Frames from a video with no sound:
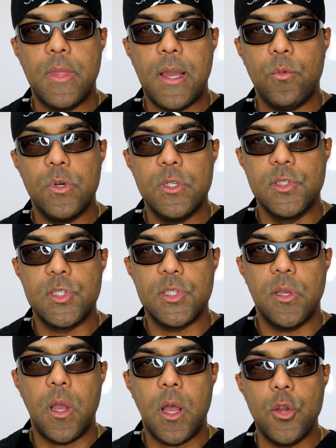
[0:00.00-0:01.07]
that
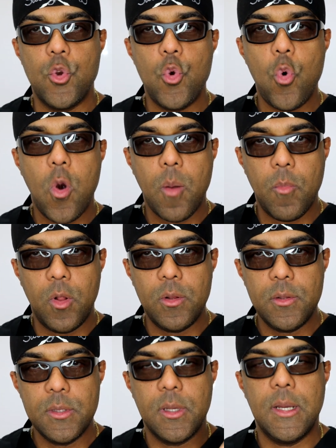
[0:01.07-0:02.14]
was a
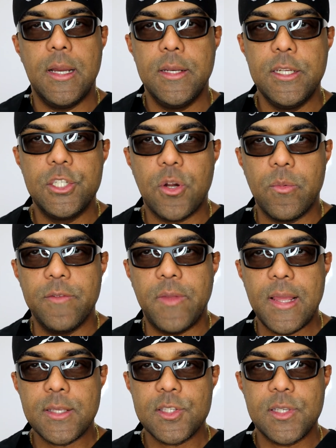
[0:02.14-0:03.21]
normal knee-jerk
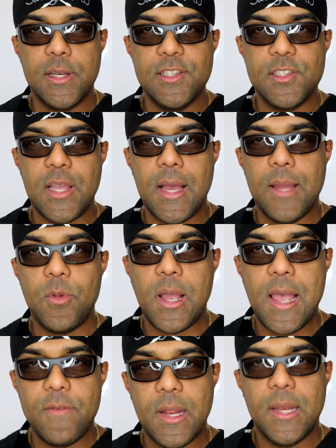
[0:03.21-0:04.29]
reflex because I'm not
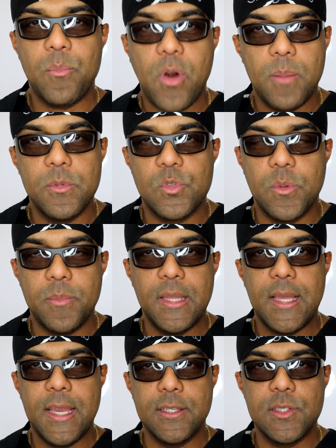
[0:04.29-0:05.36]
having any problems with my
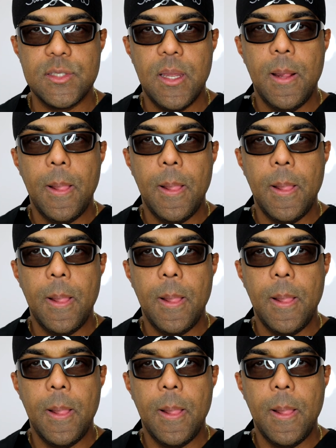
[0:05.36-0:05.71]
legs.